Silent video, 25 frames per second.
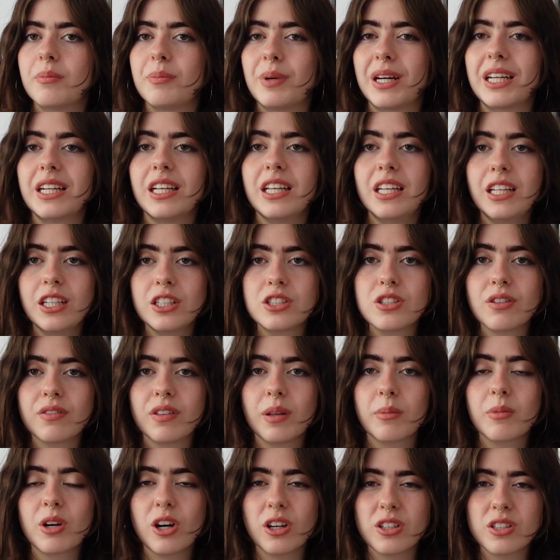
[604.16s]
But each of
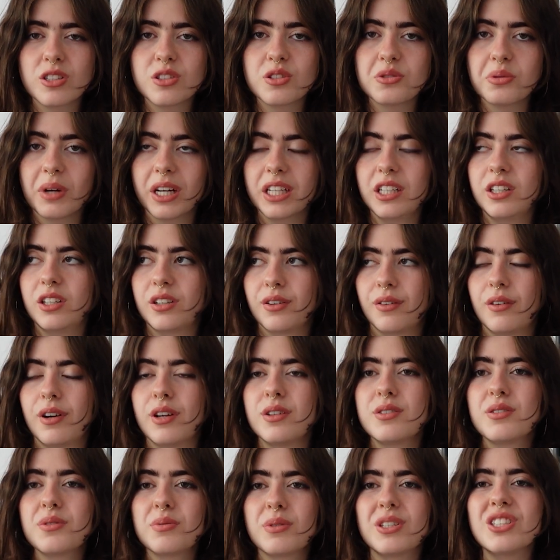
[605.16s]
them costs 20
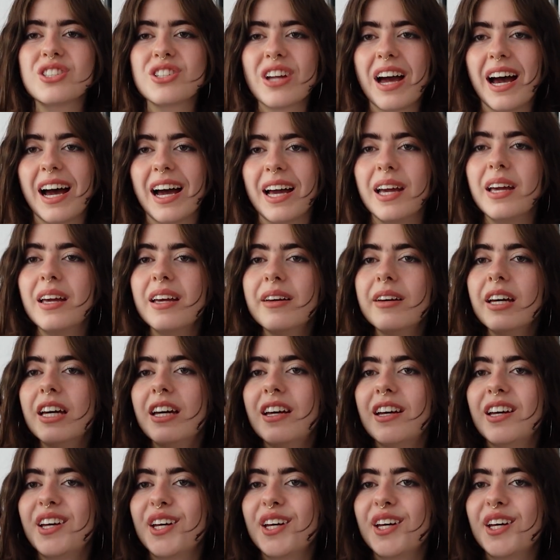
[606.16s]
euros, which I